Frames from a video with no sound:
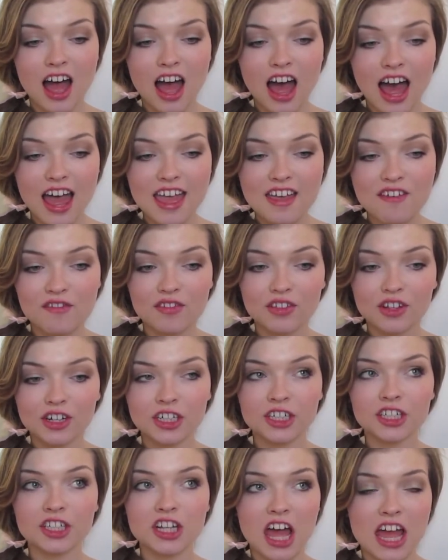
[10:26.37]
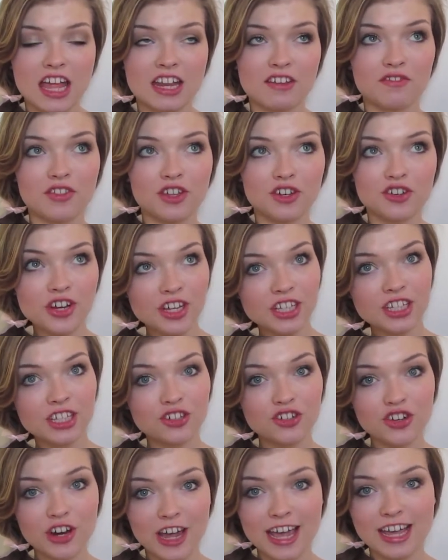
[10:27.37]
I have learned kind of the tricks
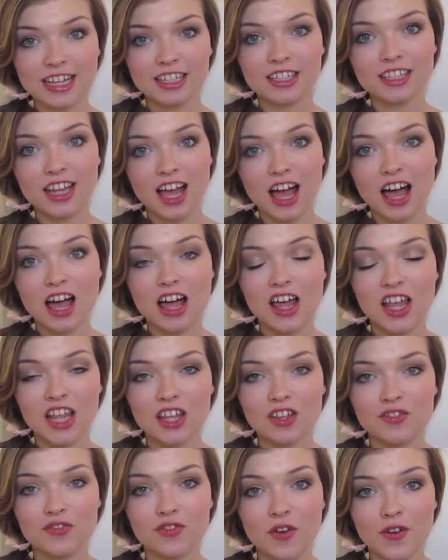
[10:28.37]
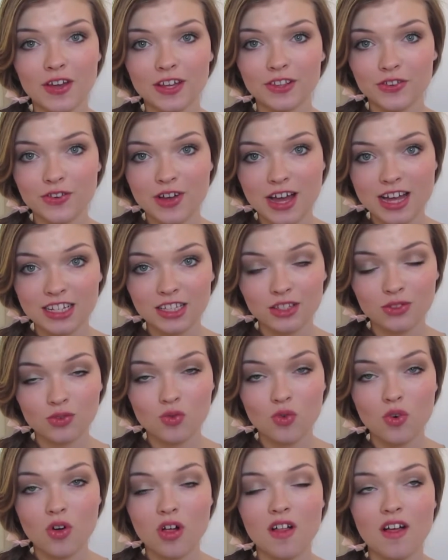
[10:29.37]
and trades of going through high
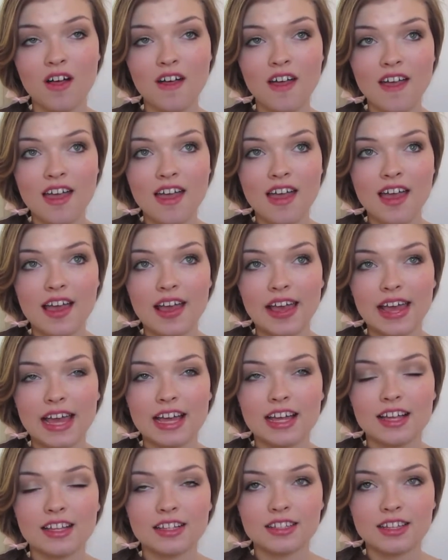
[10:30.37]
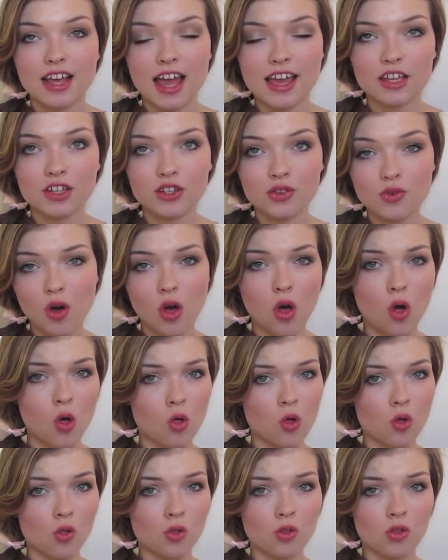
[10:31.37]
school, and I can do a
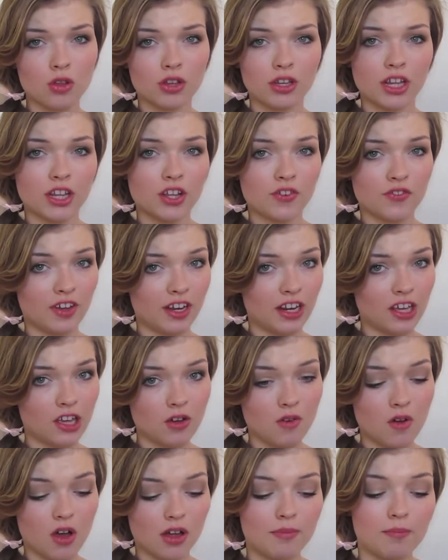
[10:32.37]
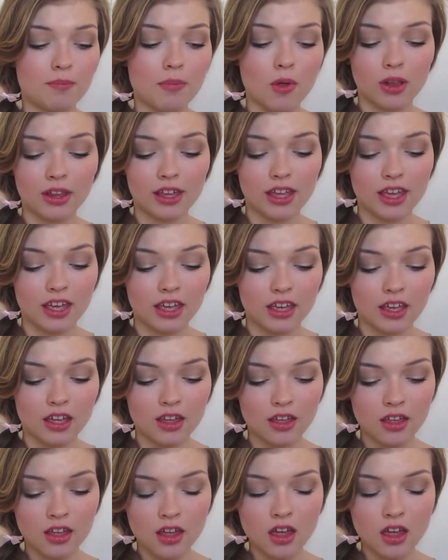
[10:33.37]
whole another video on bullying